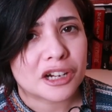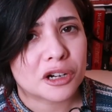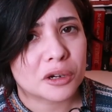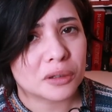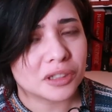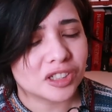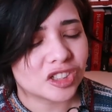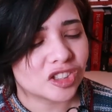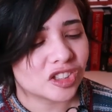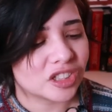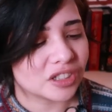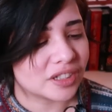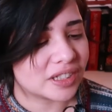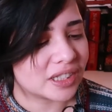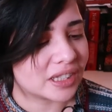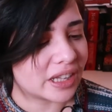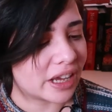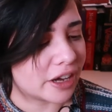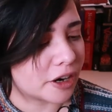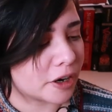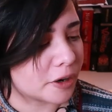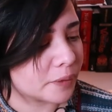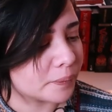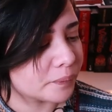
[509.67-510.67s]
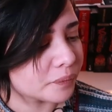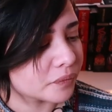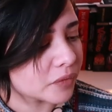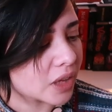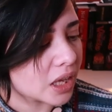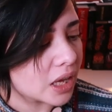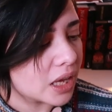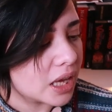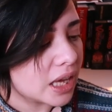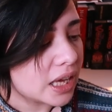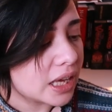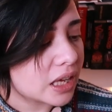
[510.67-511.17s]
Christians there.
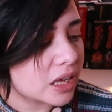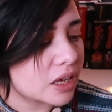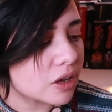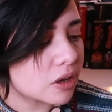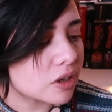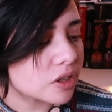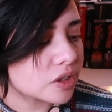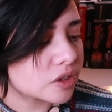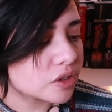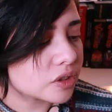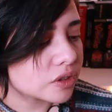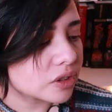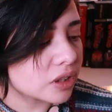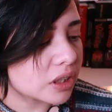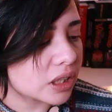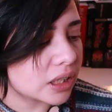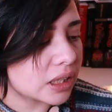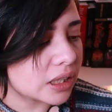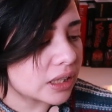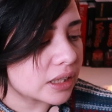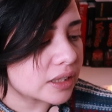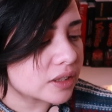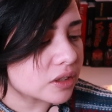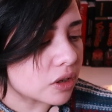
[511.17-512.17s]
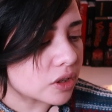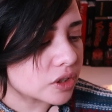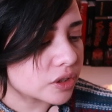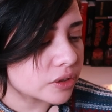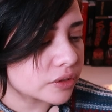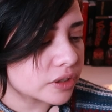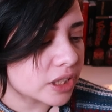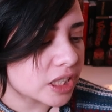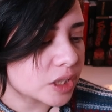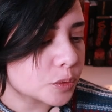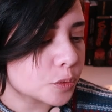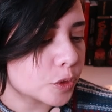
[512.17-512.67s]
He is
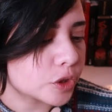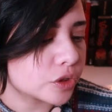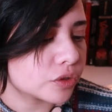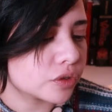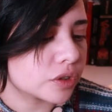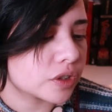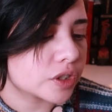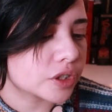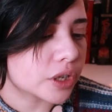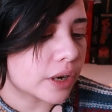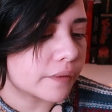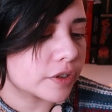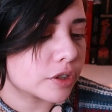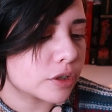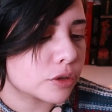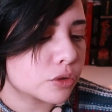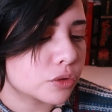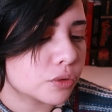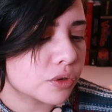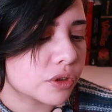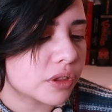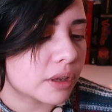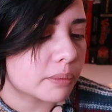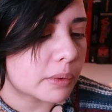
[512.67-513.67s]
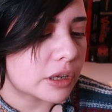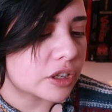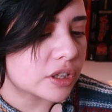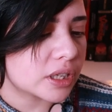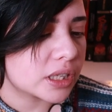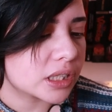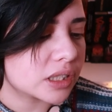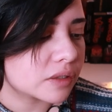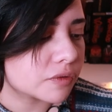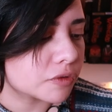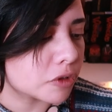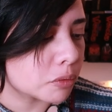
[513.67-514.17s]
also desperate to discover the truth about
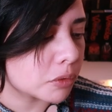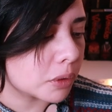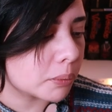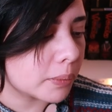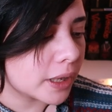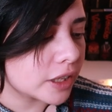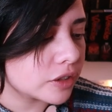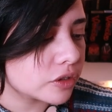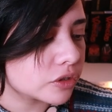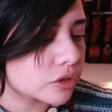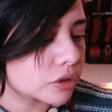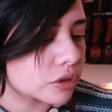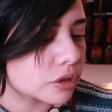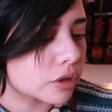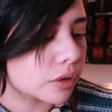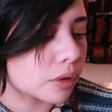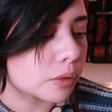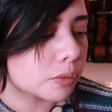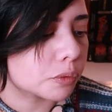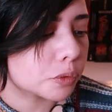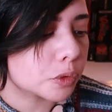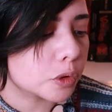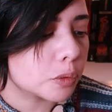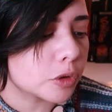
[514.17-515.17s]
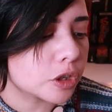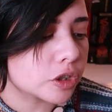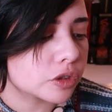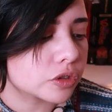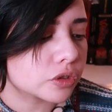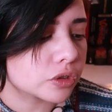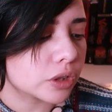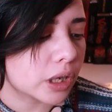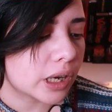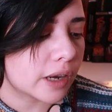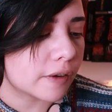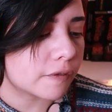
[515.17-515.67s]
his former mentor,
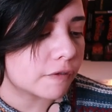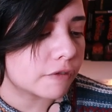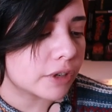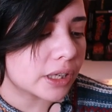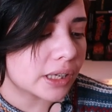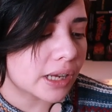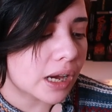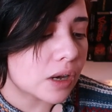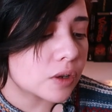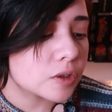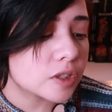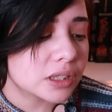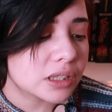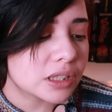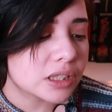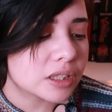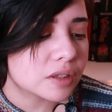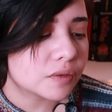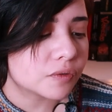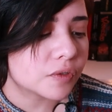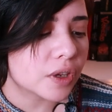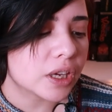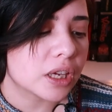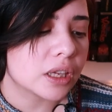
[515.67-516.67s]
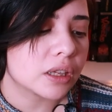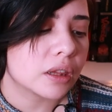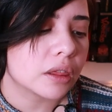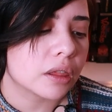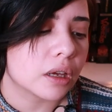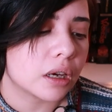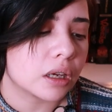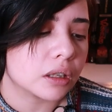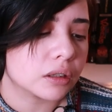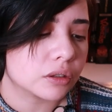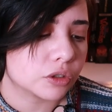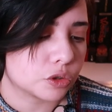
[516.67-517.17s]
rumored to have renounced his
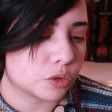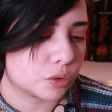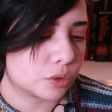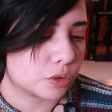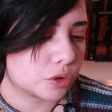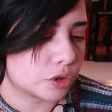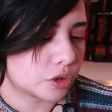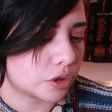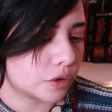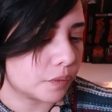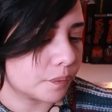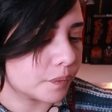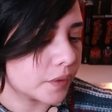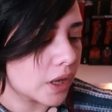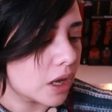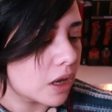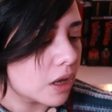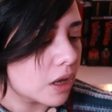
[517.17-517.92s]
faith under torture.